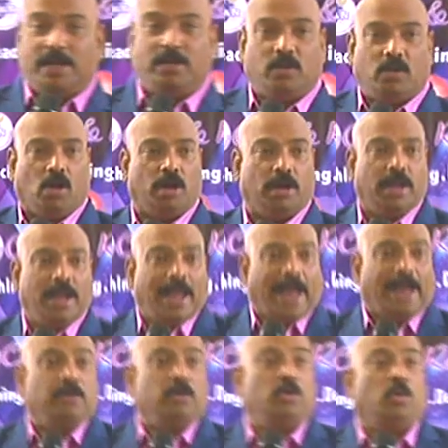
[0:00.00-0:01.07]
to God
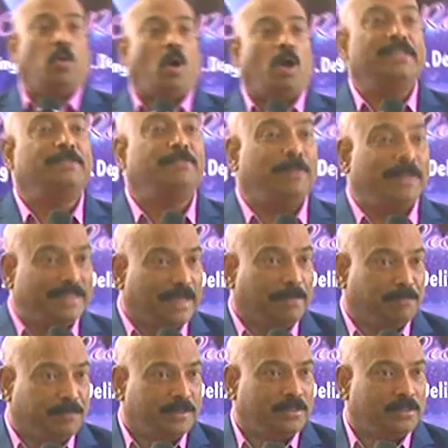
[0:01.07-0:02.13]
and you do all his
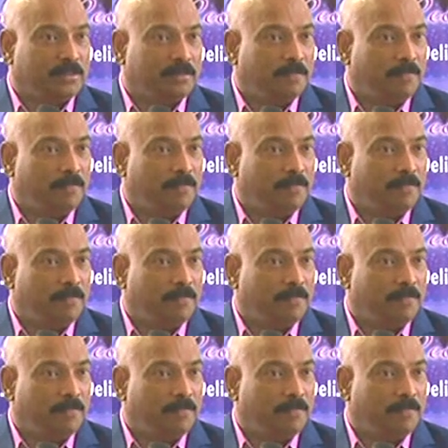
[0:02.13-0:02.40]
precepts,